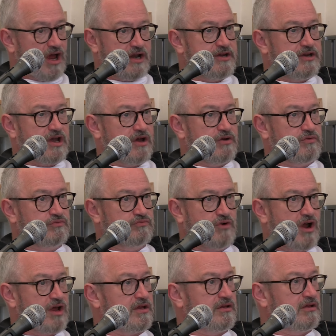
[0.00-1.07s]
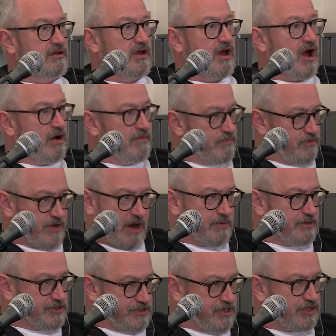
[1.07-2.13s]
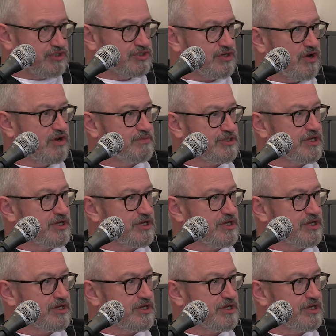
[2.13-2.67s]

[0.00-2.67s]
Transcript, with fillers: And you go, right, I'm, I'm in such a tiny